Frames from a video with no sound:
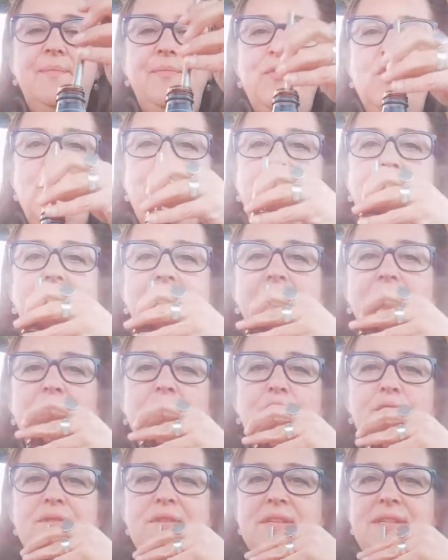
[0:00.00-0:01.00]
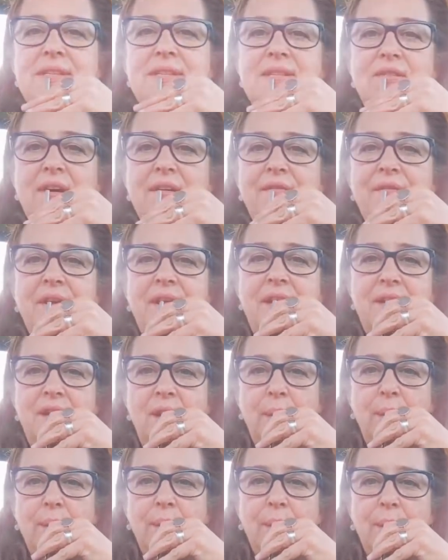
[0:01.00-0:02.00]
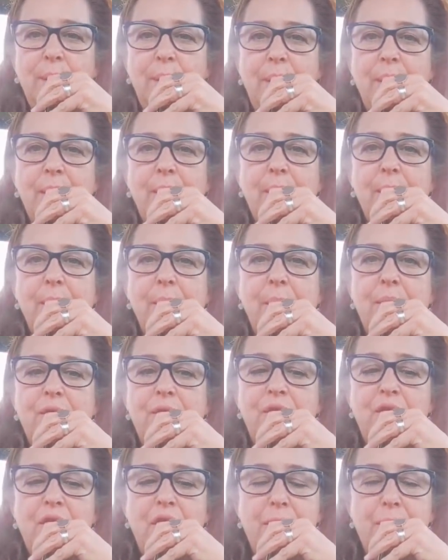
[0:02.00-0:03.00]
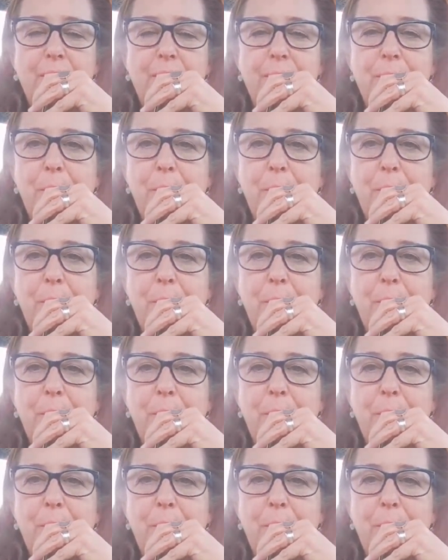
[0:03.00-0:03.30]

your partner calls you Scruffy, Joe.